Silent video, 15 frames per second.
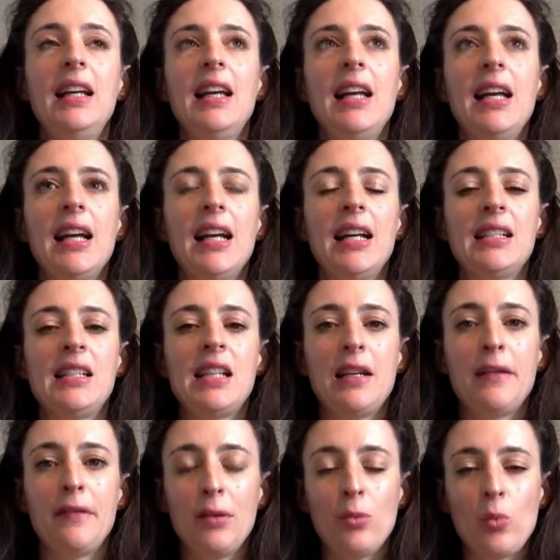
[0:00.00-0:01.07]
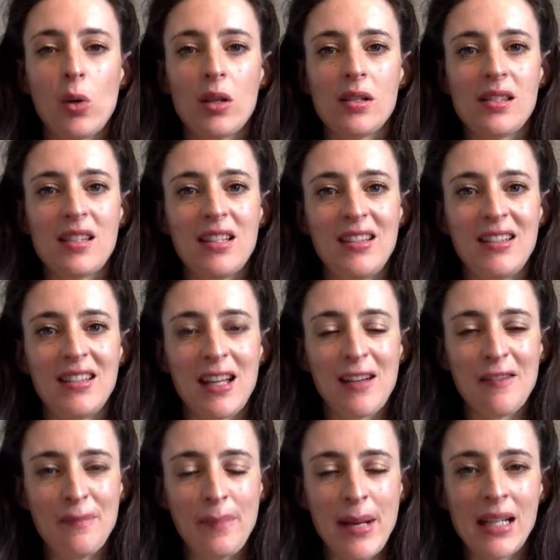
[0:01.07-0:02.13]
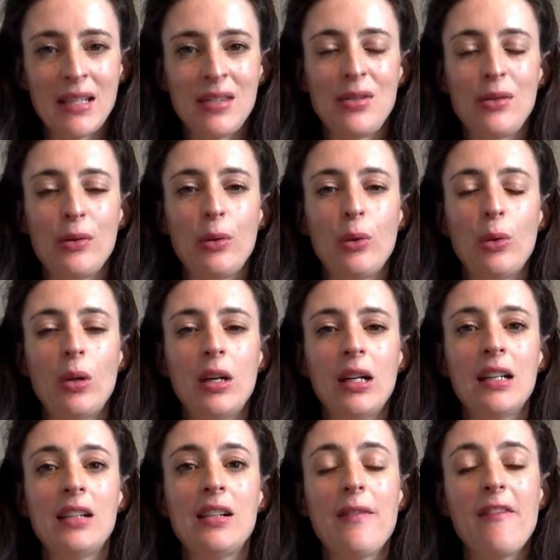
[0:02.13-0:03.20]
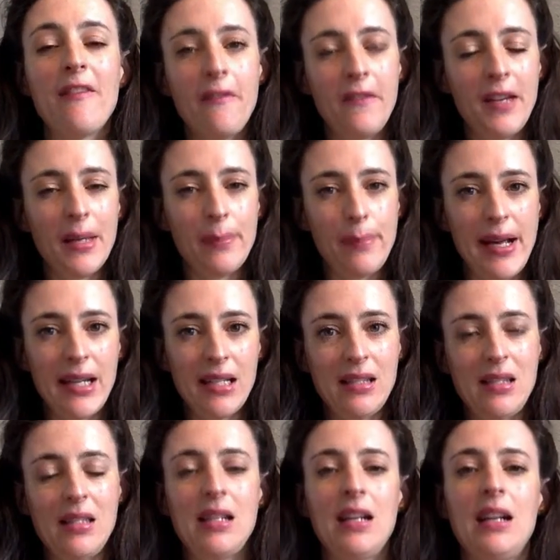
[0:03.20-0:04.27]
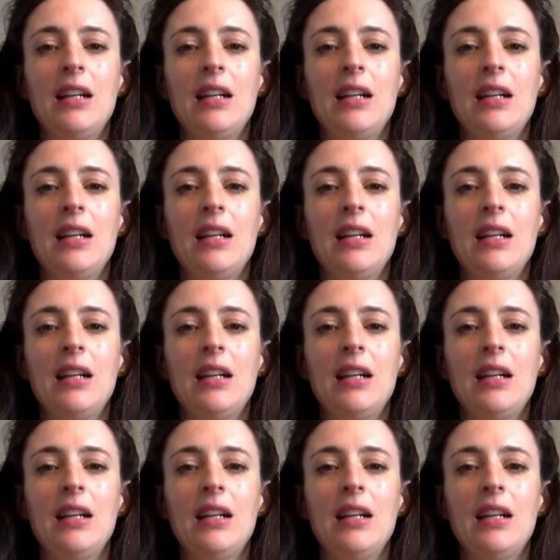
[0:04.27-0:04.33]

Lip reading: and if it was love-based or fear-based